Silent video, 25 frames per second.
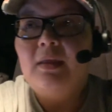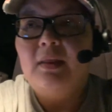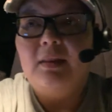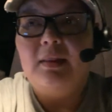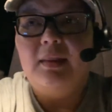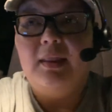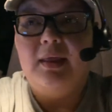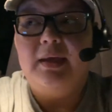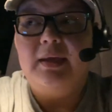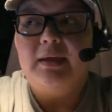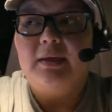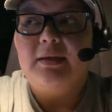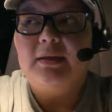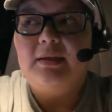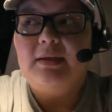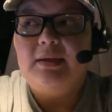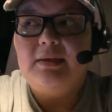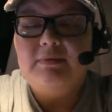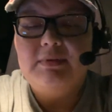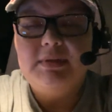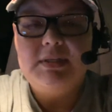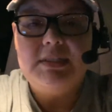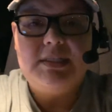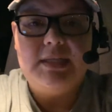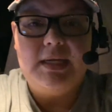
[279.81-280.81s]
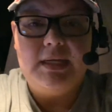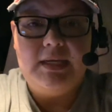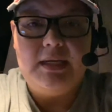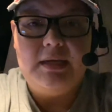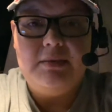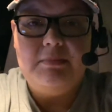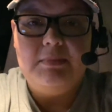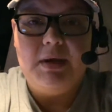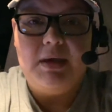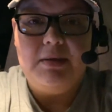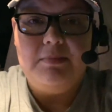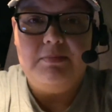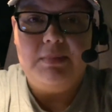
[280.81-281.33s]
Like, even taking
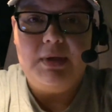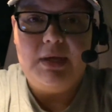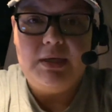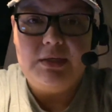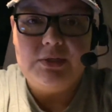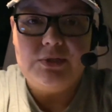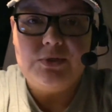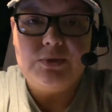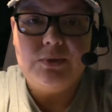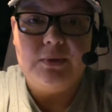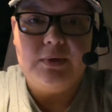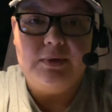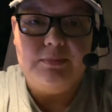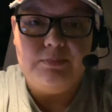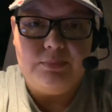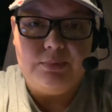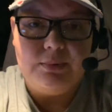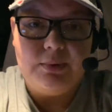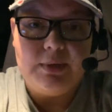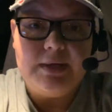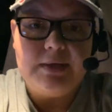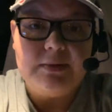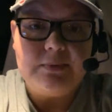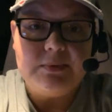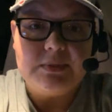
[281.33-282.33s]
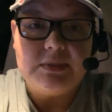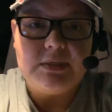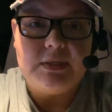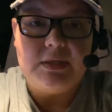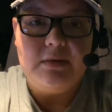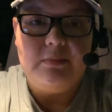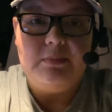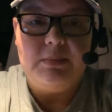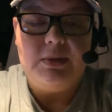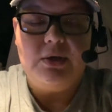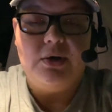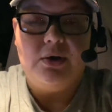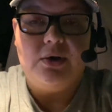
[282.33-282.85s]
my mandatory break was going
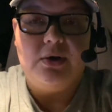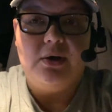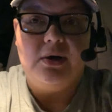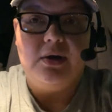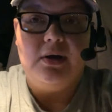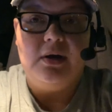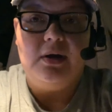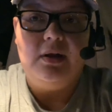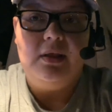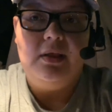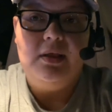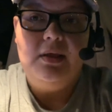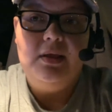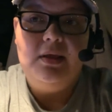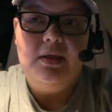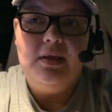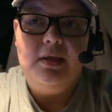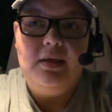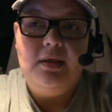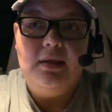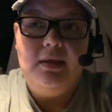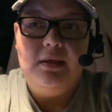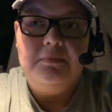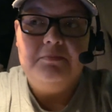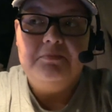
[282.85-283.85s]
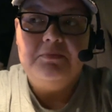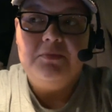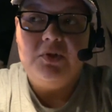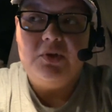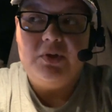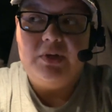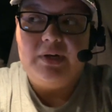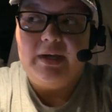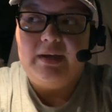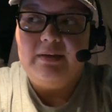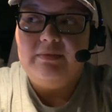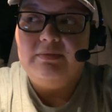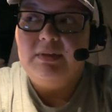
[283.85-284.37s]
to be hard.
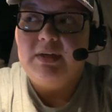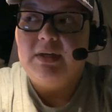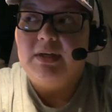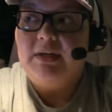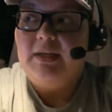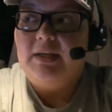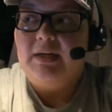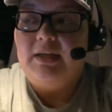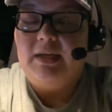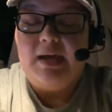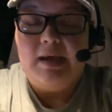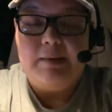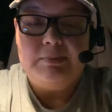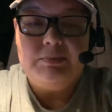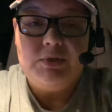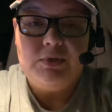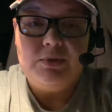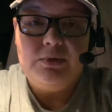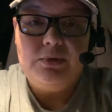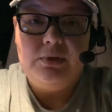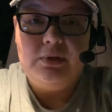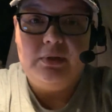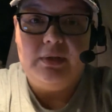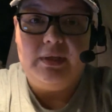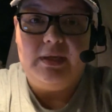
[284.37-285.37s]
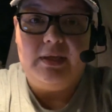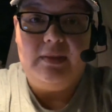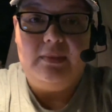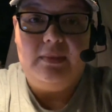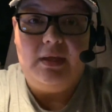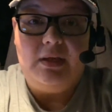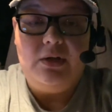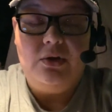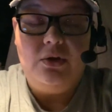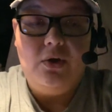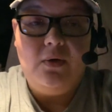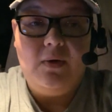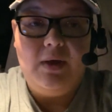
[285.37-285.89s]
Could I have done it? Absolutely. And
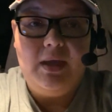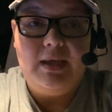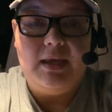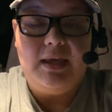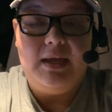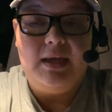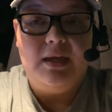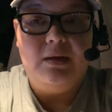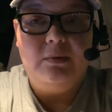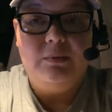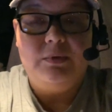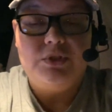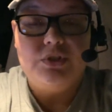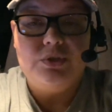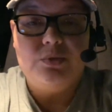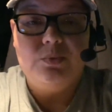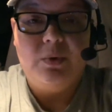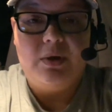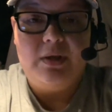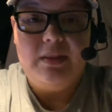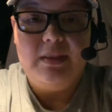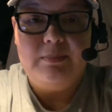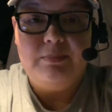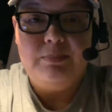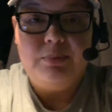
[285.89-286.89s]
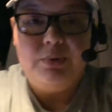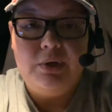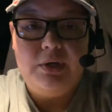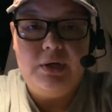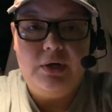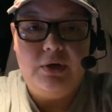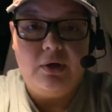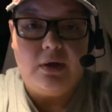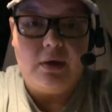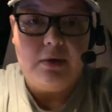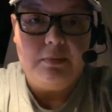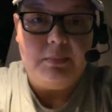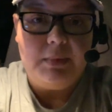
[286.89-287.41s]
they know I can, which is why they put
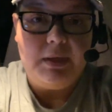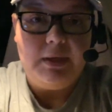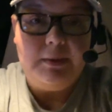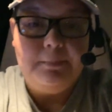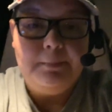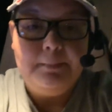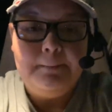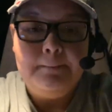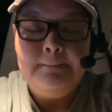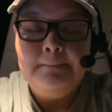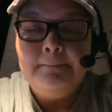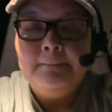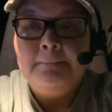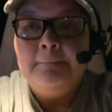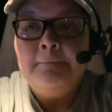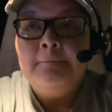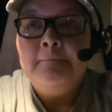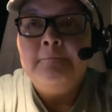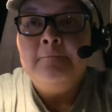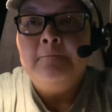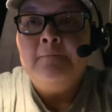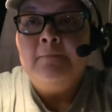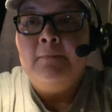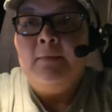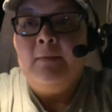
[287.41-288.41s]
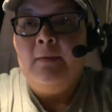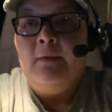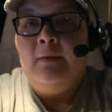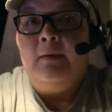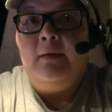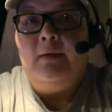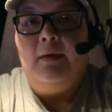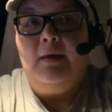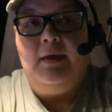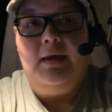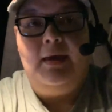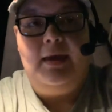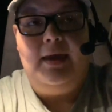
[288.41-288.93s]
it on me.
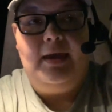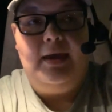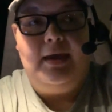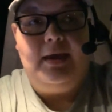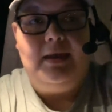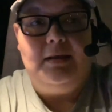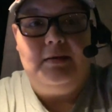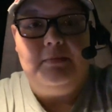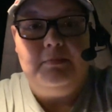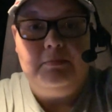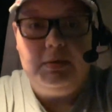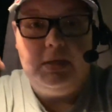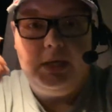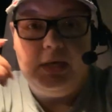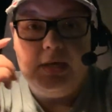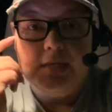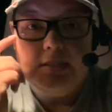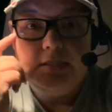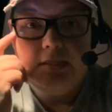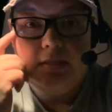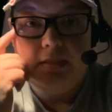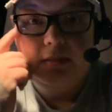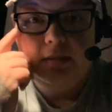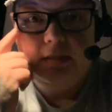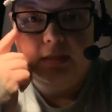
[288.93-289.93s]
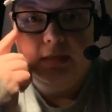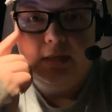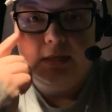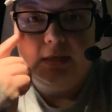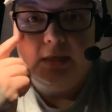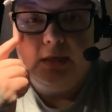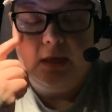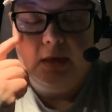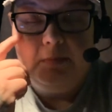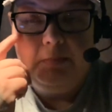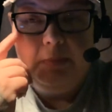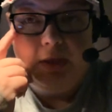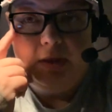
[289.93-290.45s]
And because of the
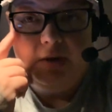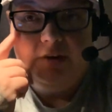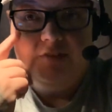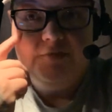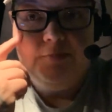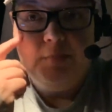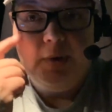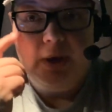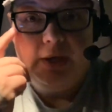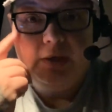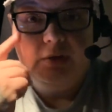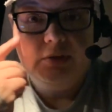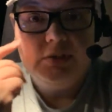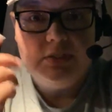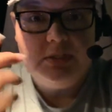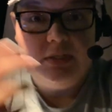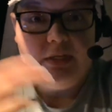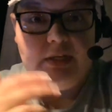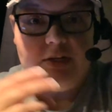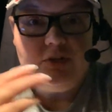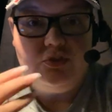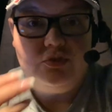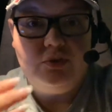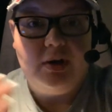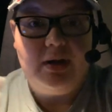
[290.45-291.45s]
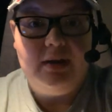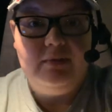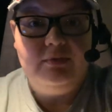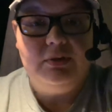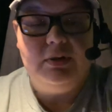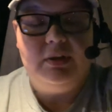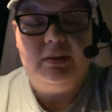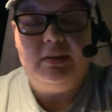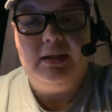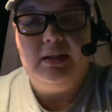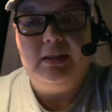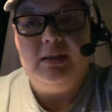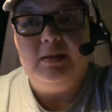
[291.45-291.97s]
amount of miles that I drive on
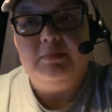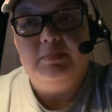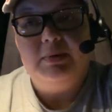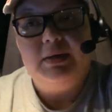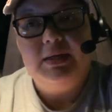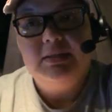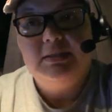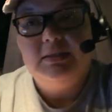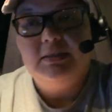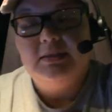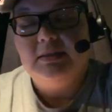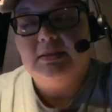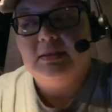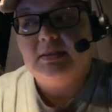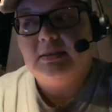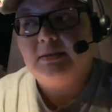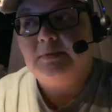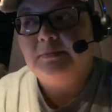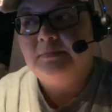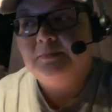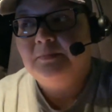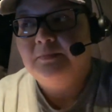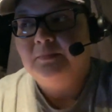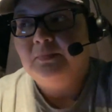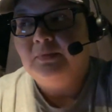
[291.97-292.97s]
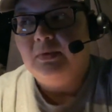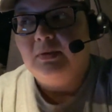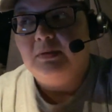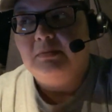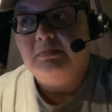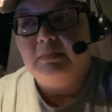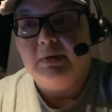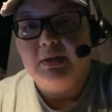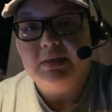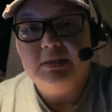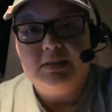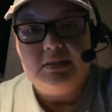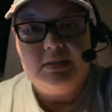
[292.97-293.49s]
a daily basis,
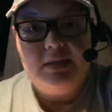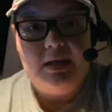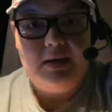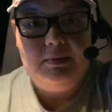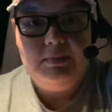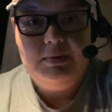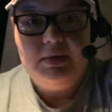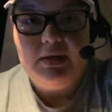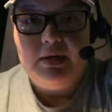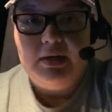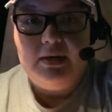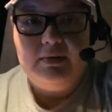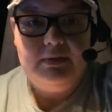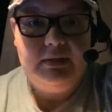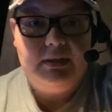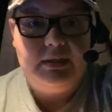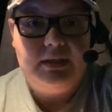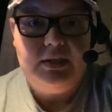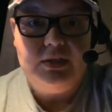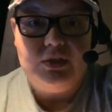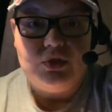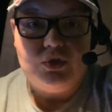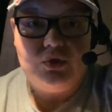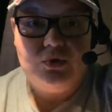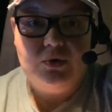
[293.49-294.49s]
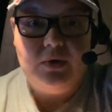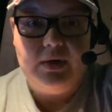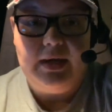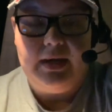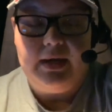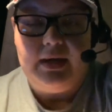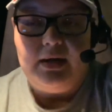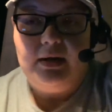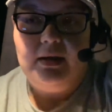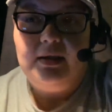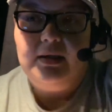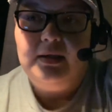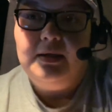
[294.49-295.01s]
my stamina and everything is
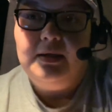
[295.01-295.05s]
great.